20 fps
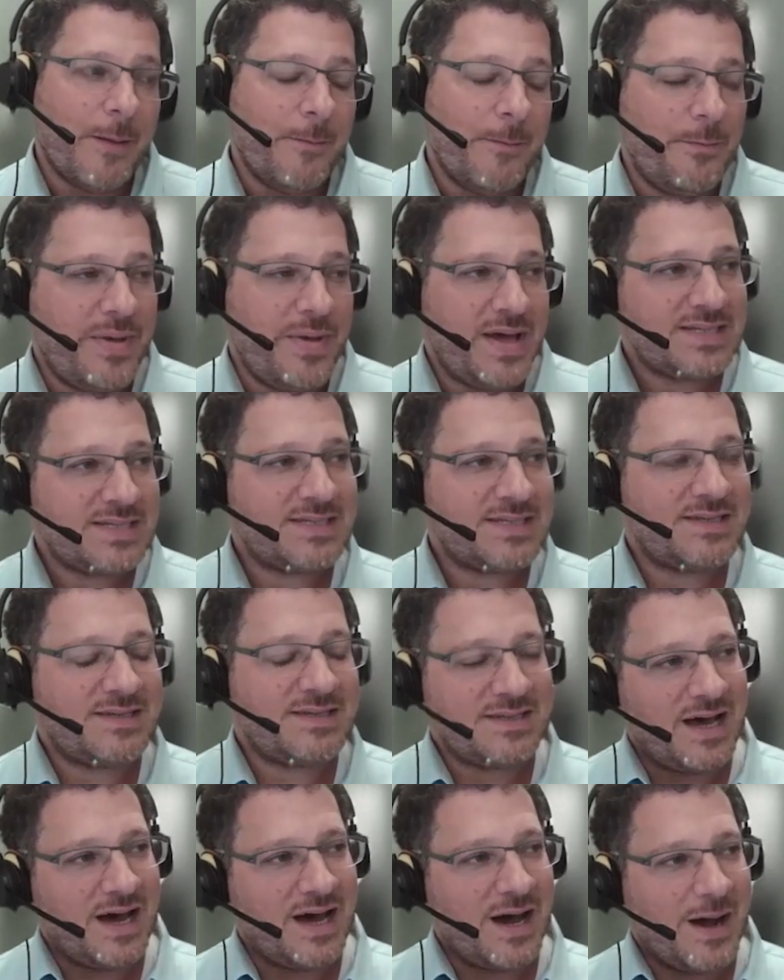
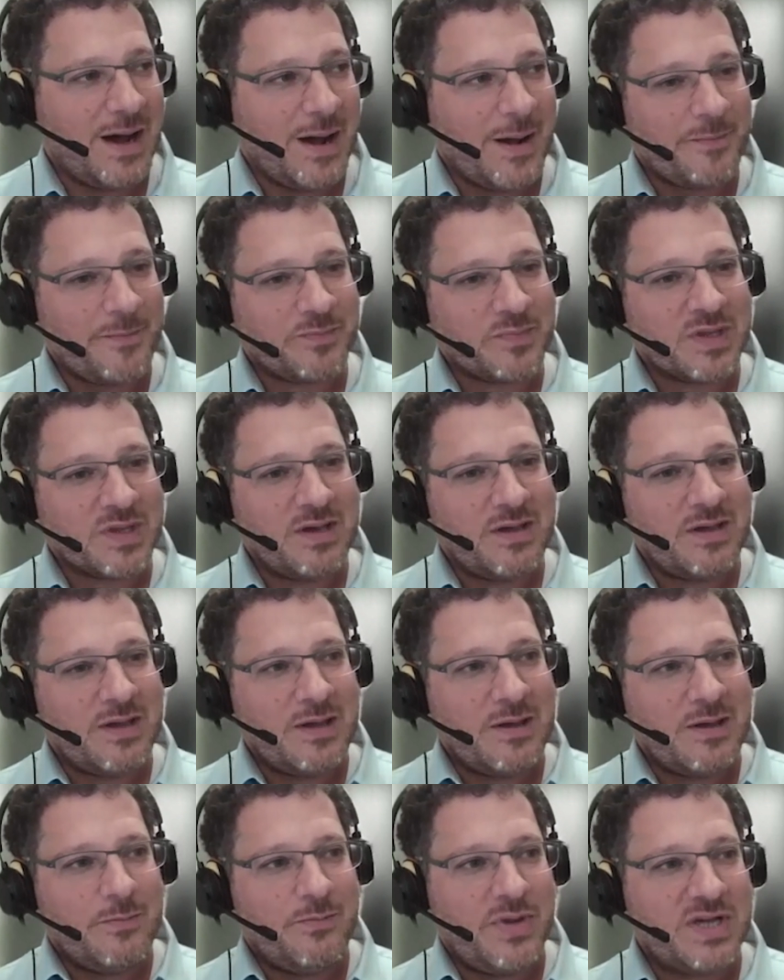best
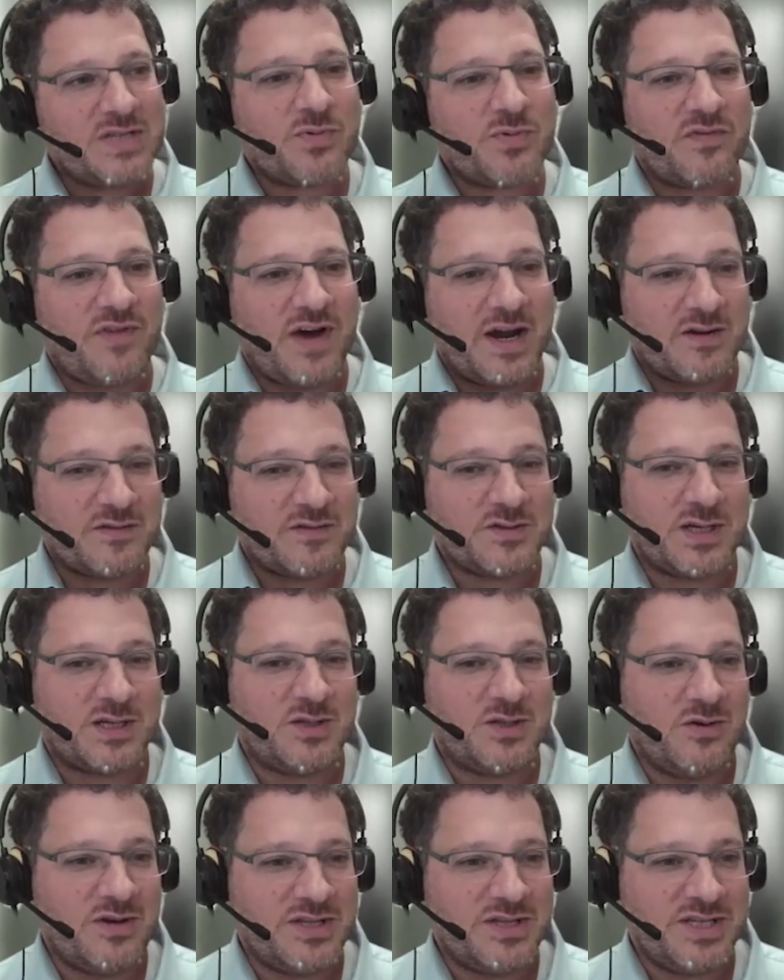provider of
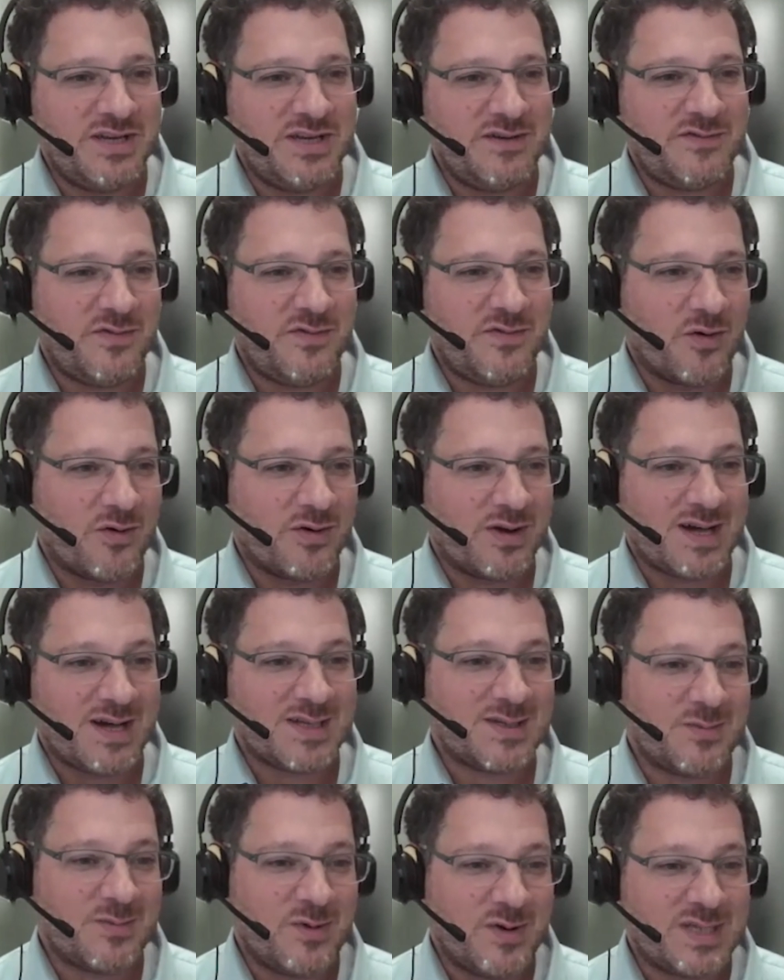technology for
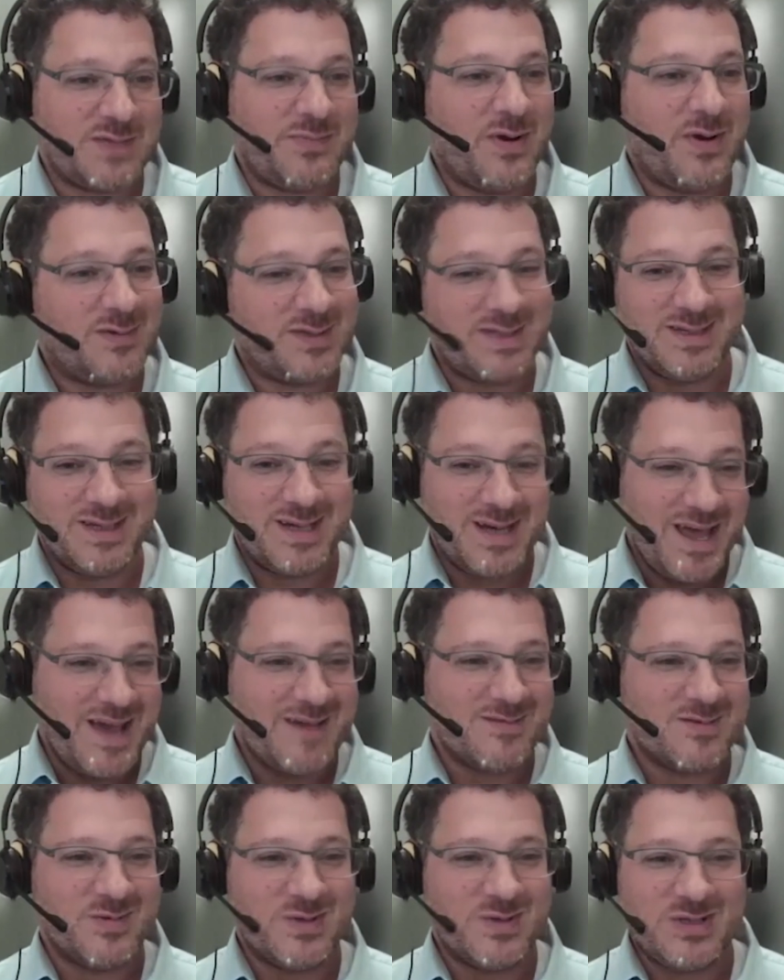customer experience in
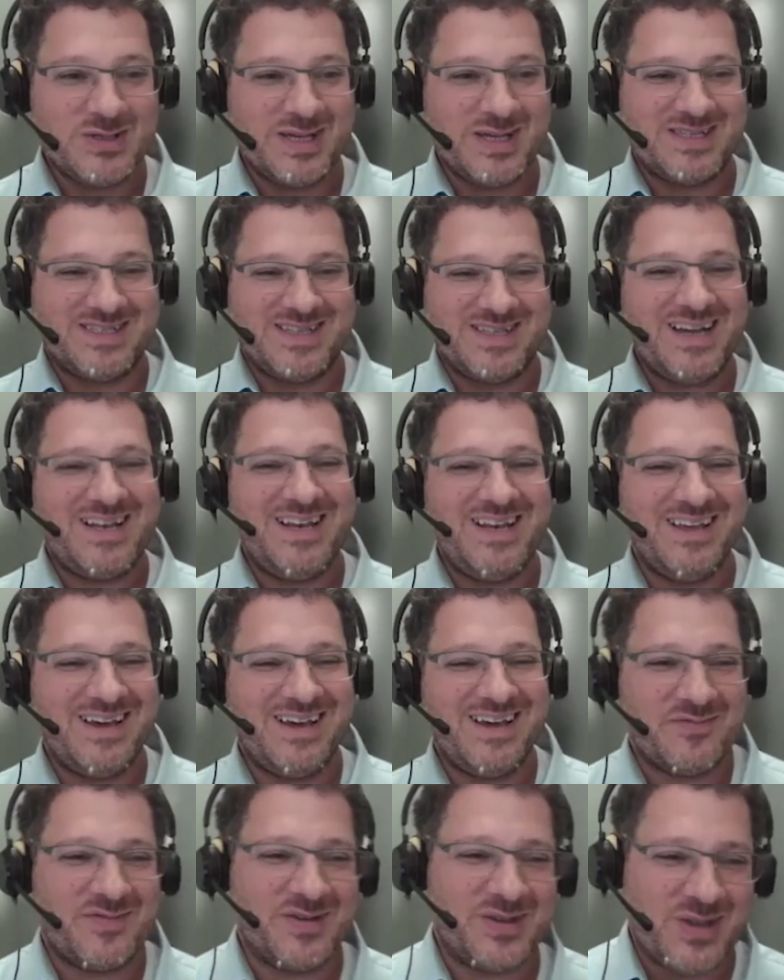claims, which is exactly
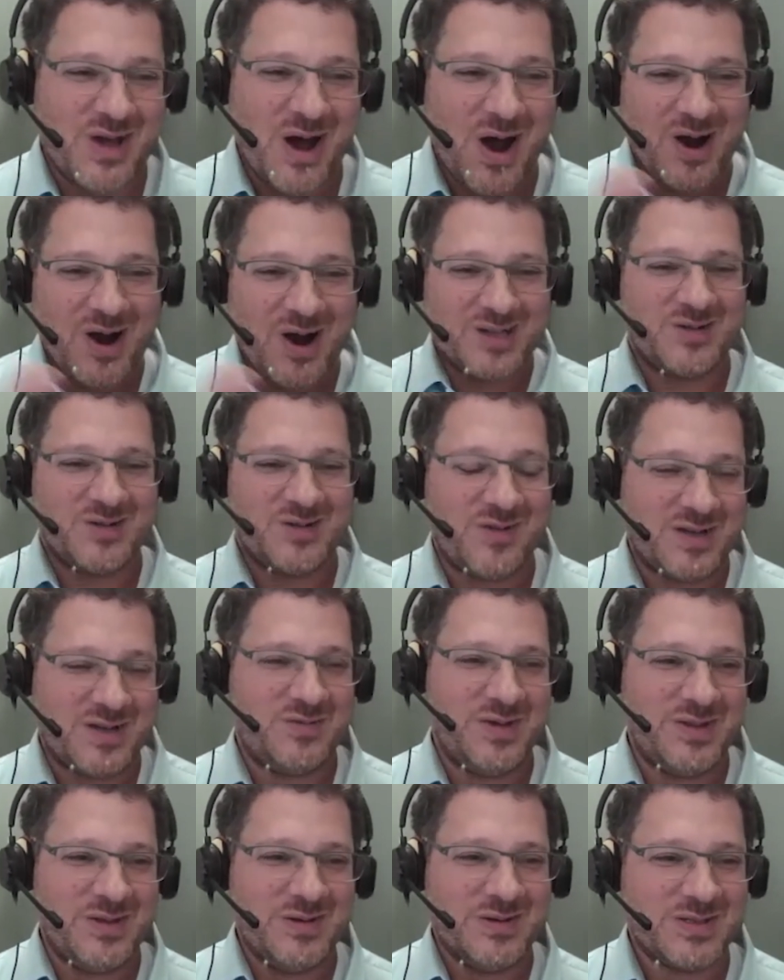kind of at the heart of
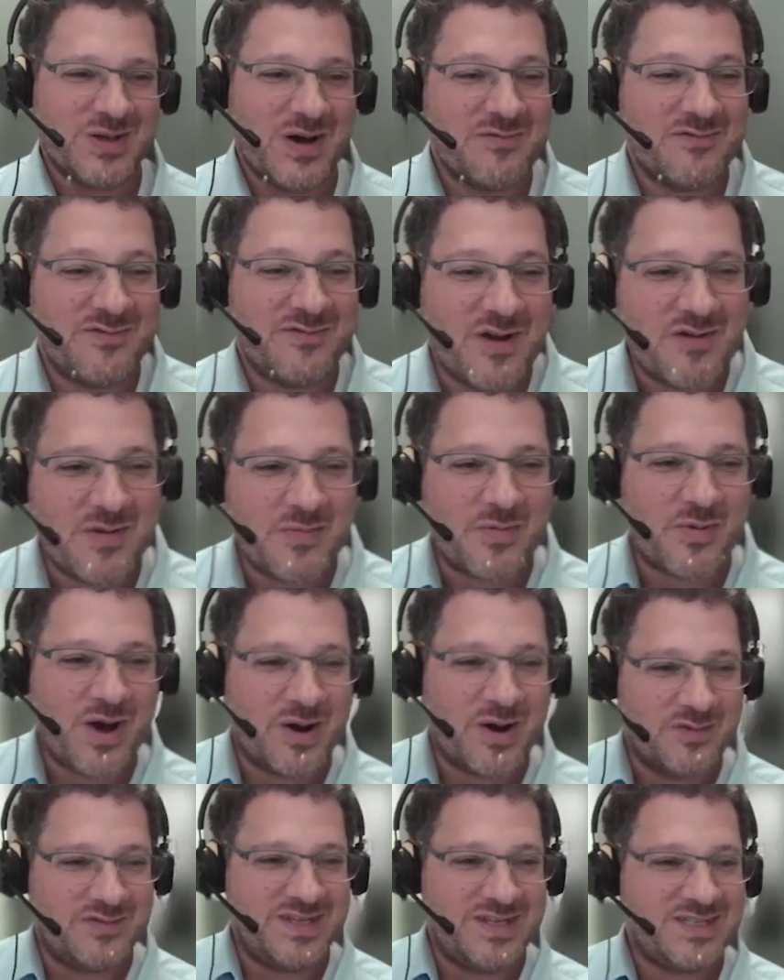what we do. So I'm very
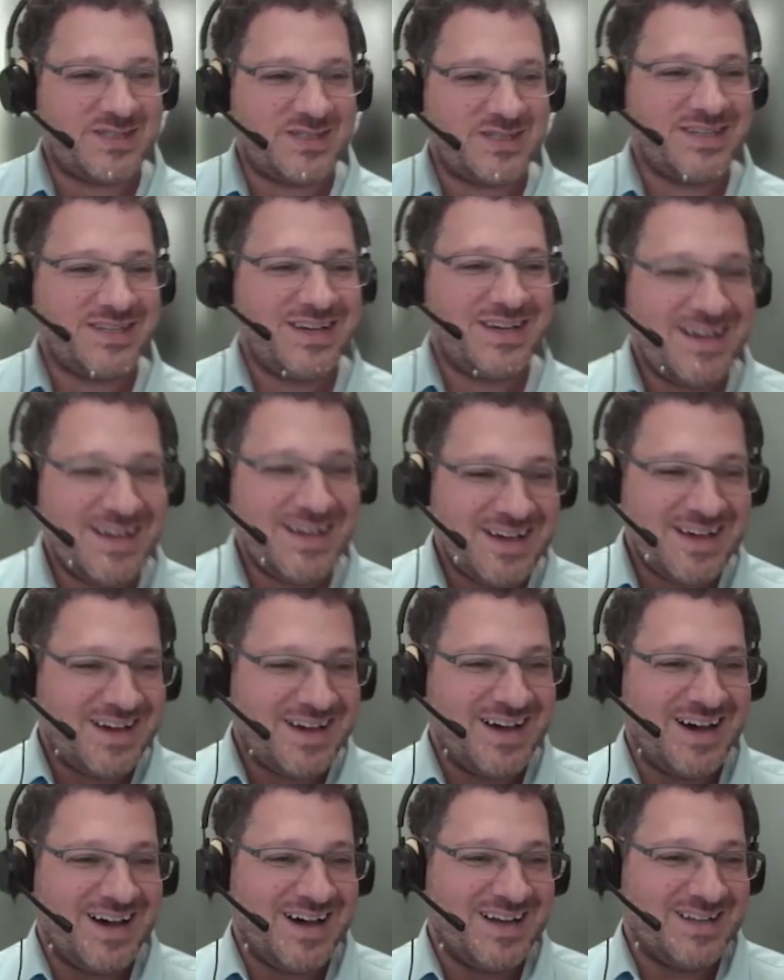proud of this
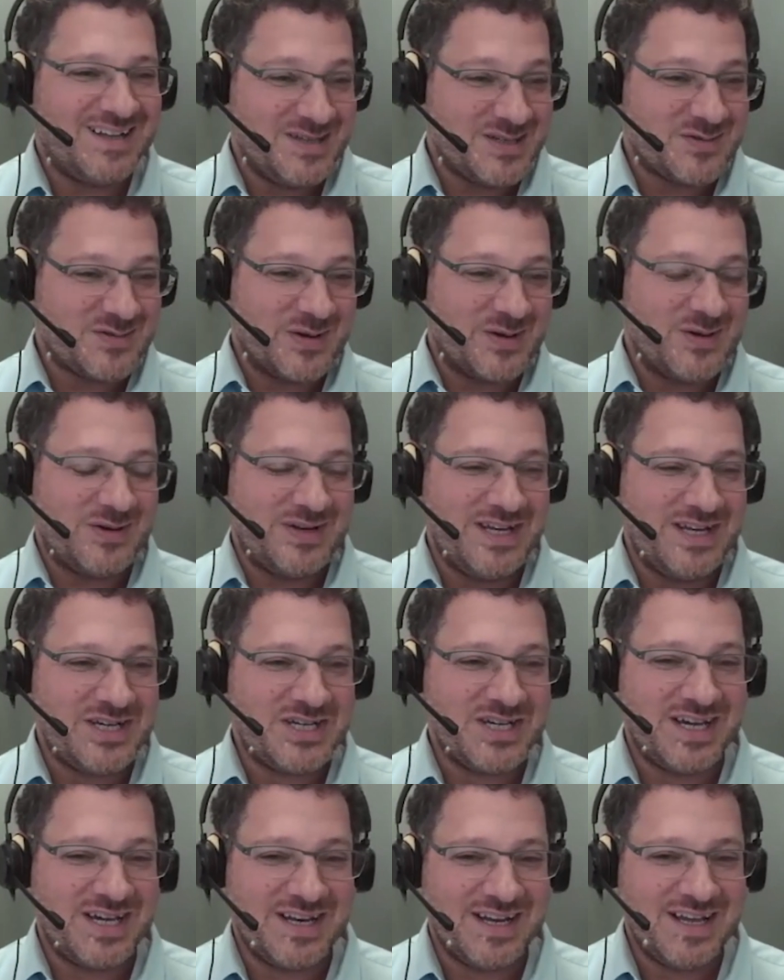
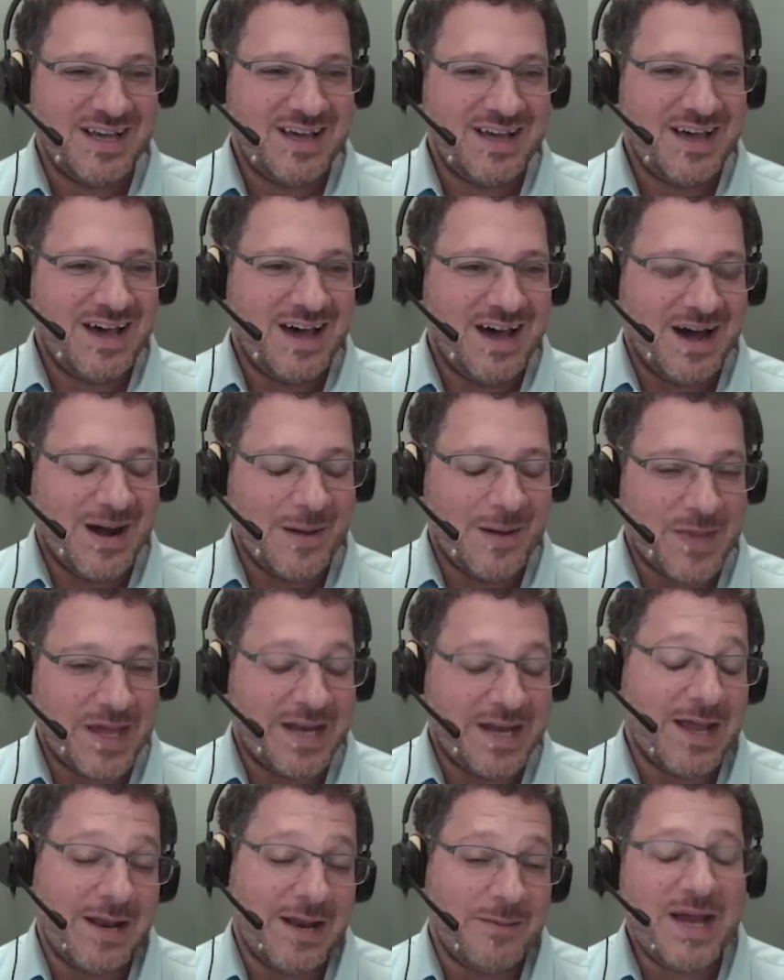recognition,
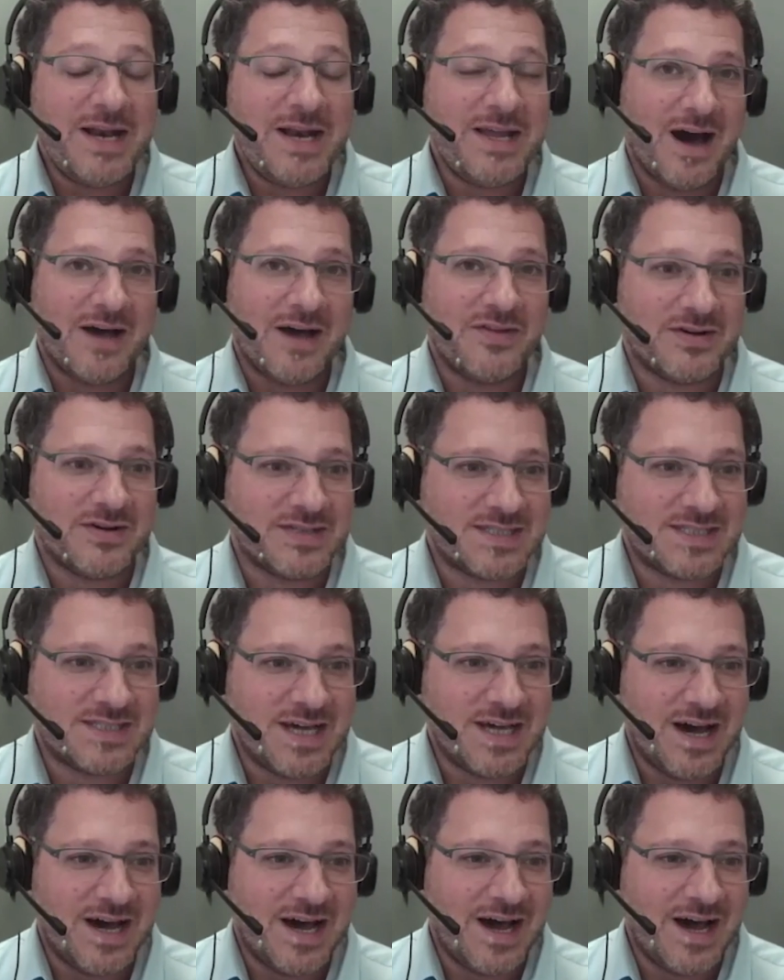and many others.